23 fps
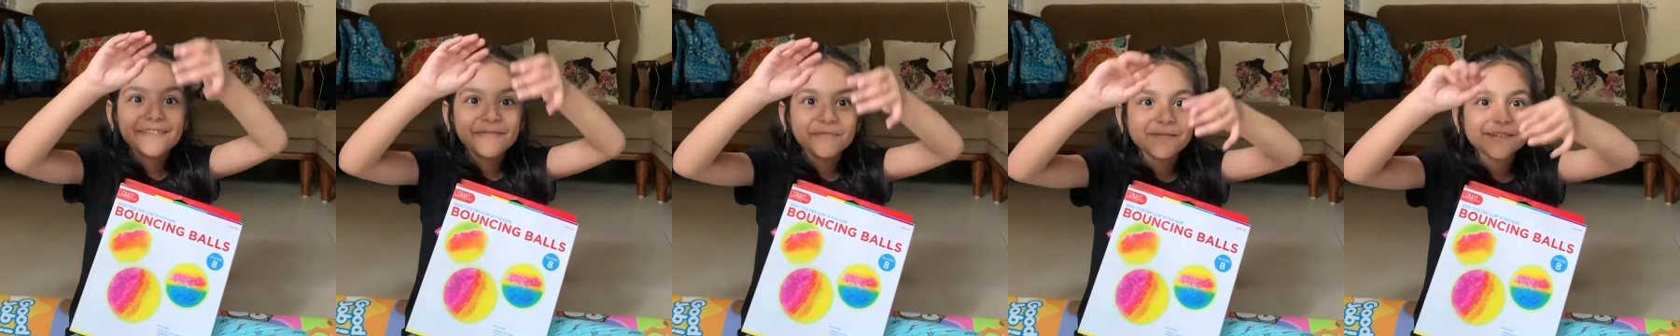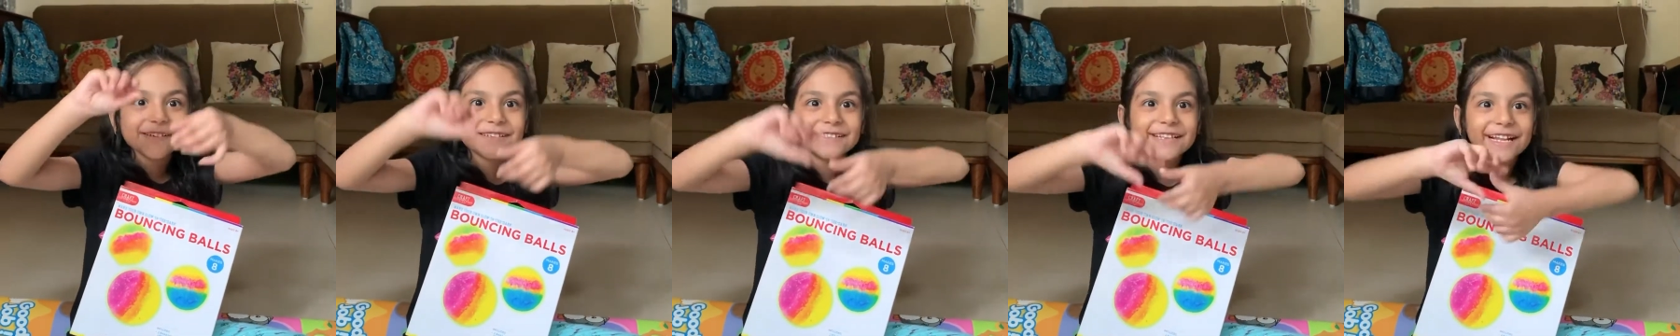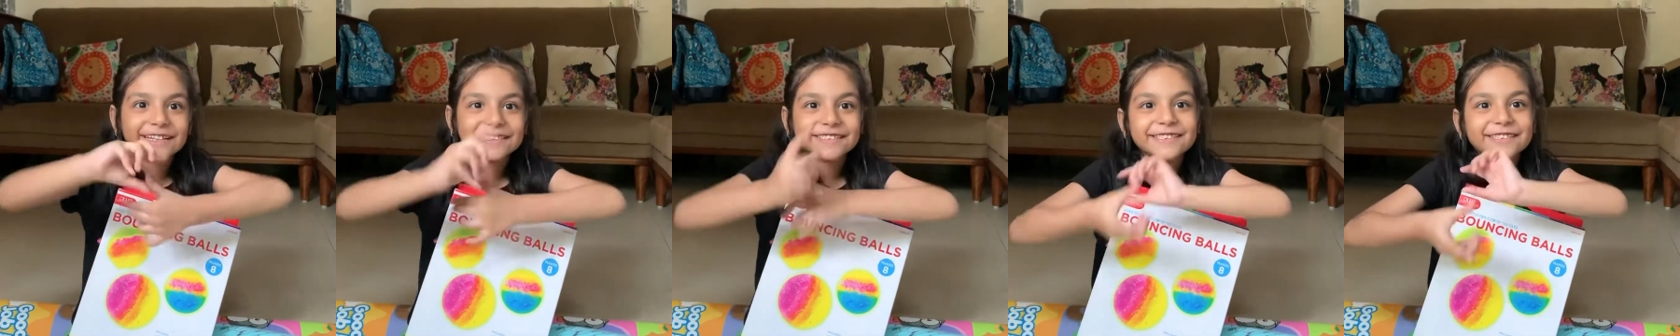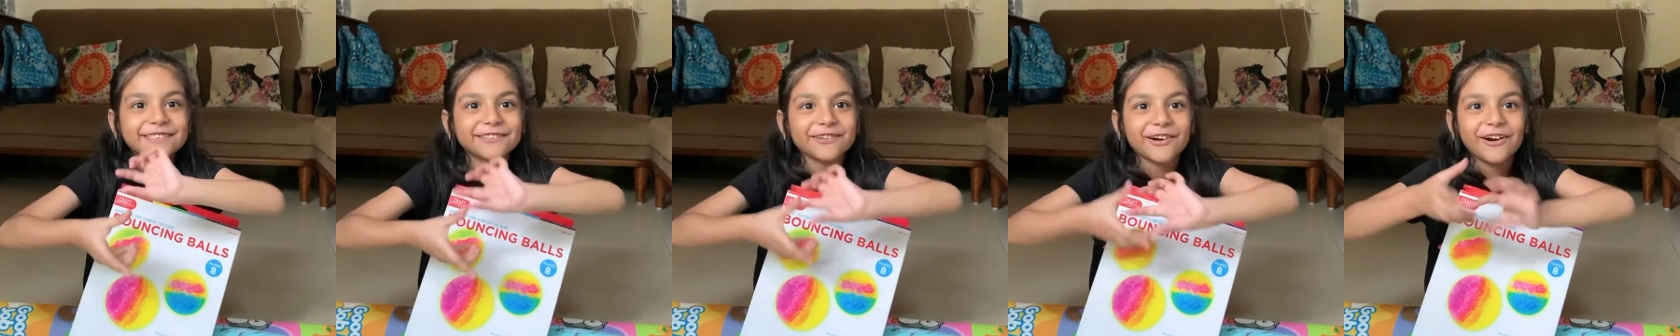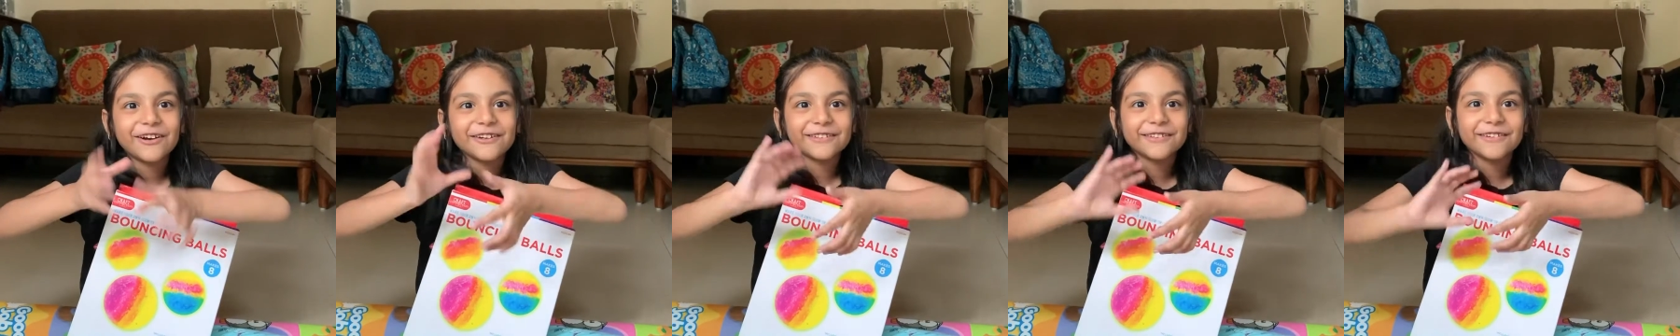
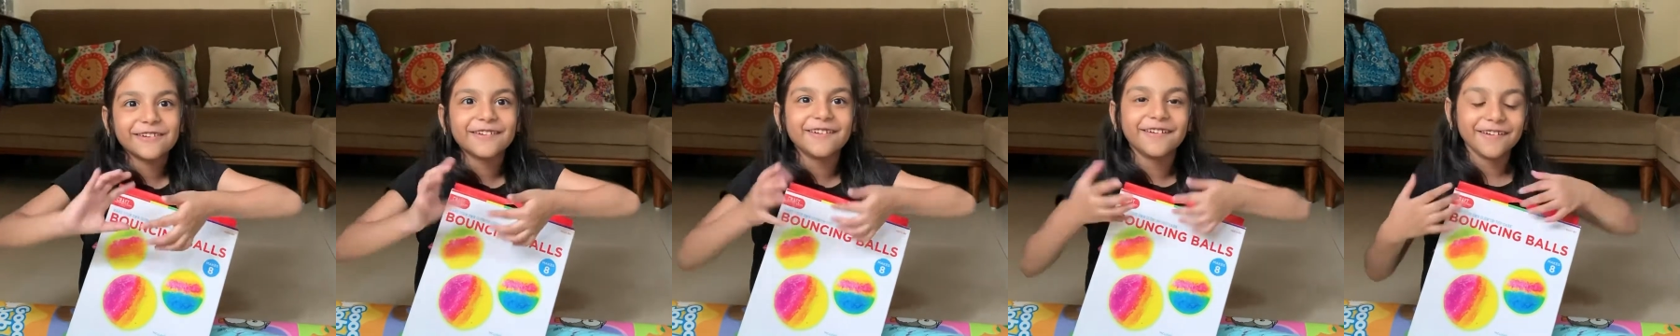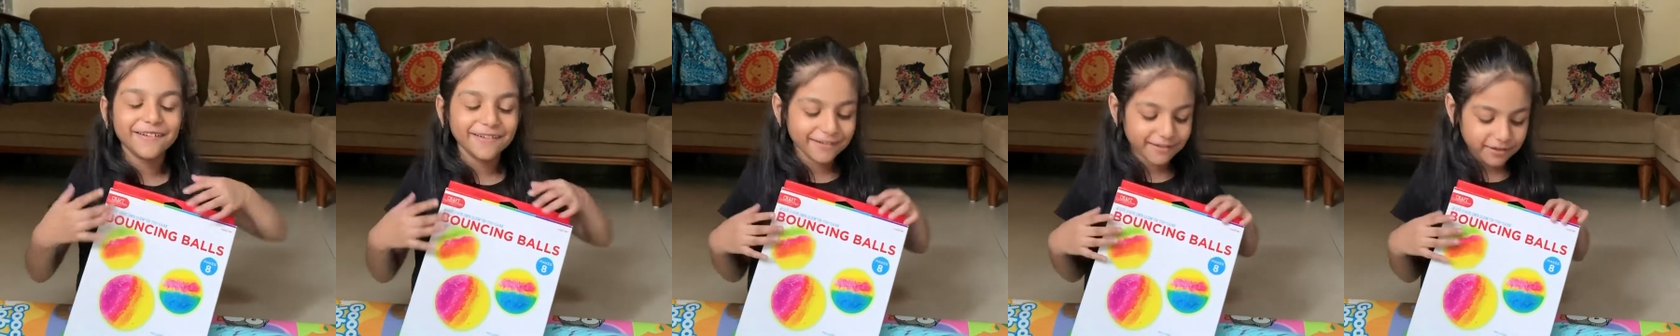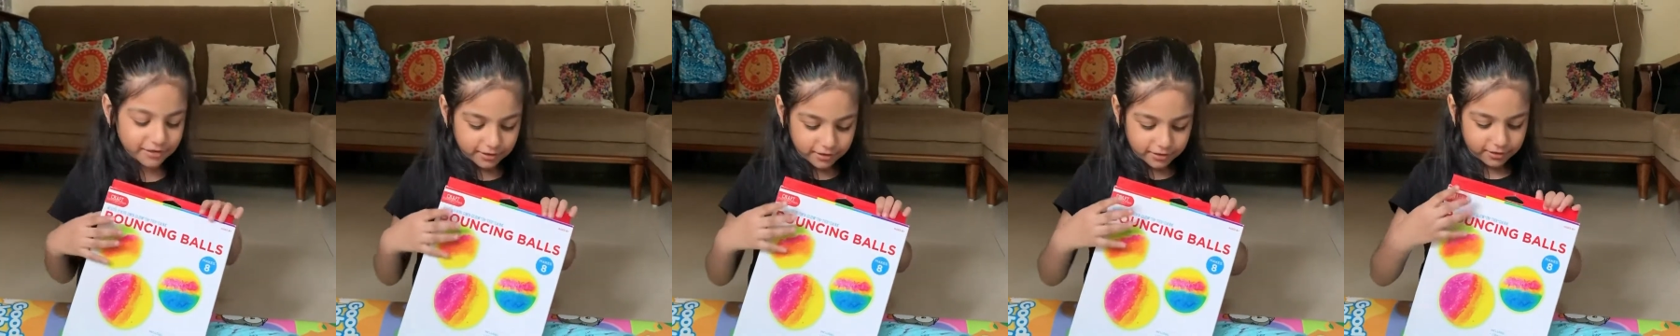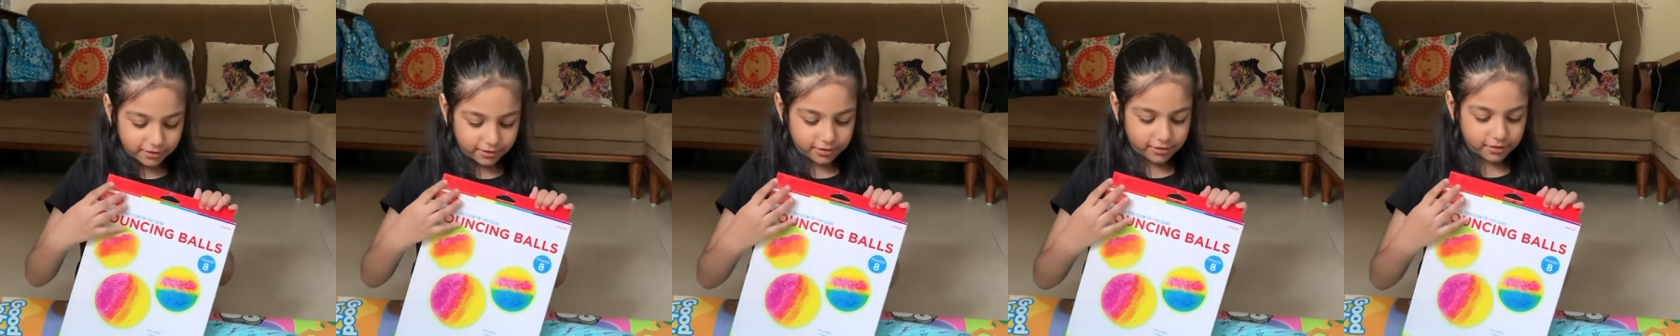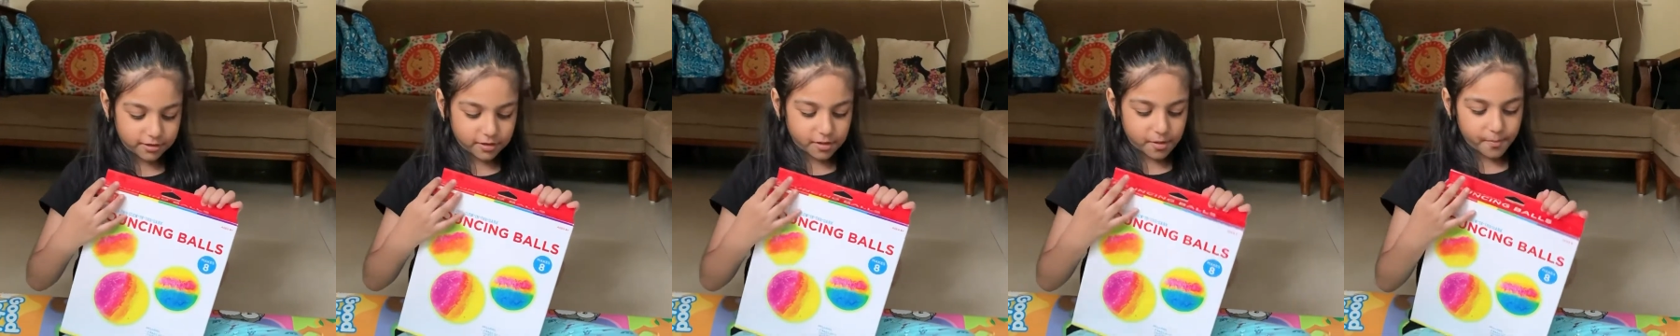Yeah, that
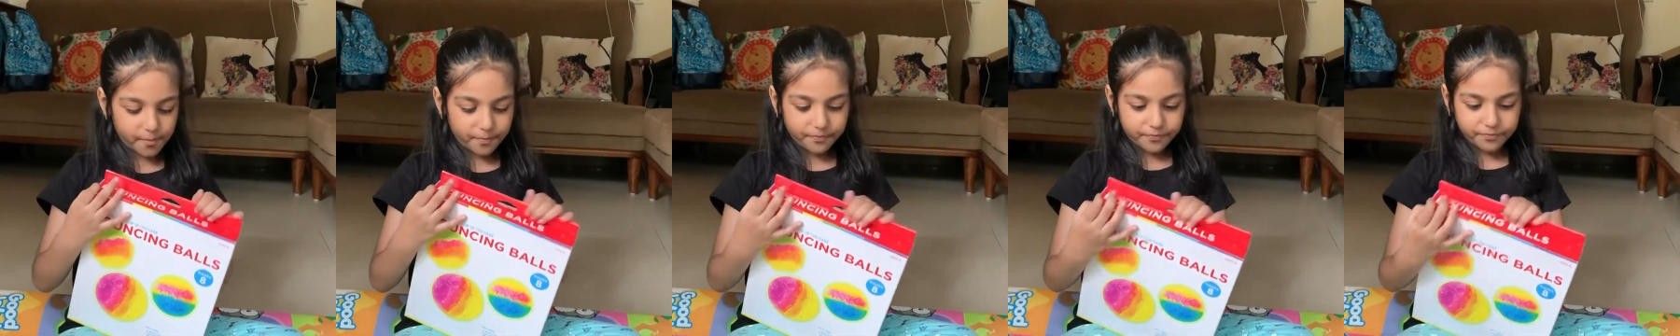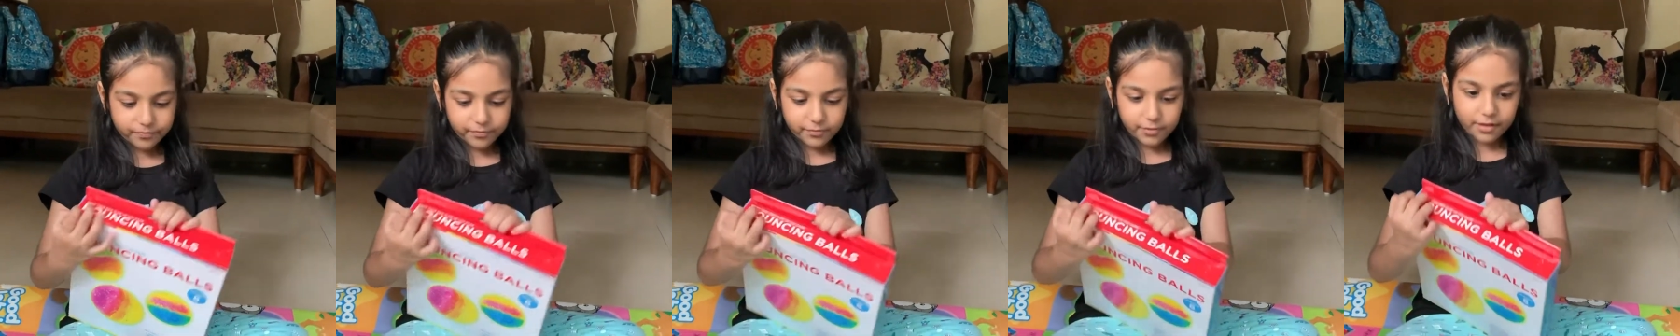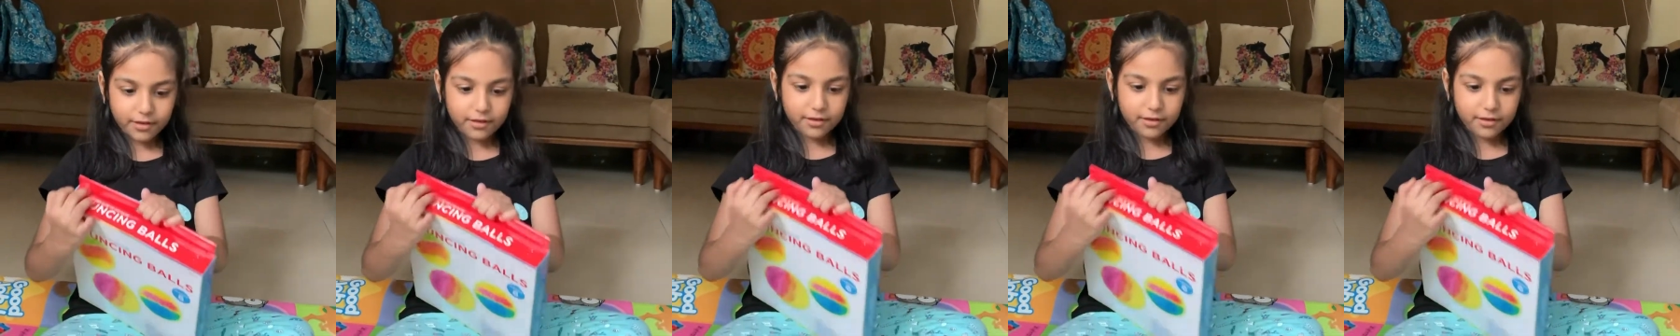rhyme is there.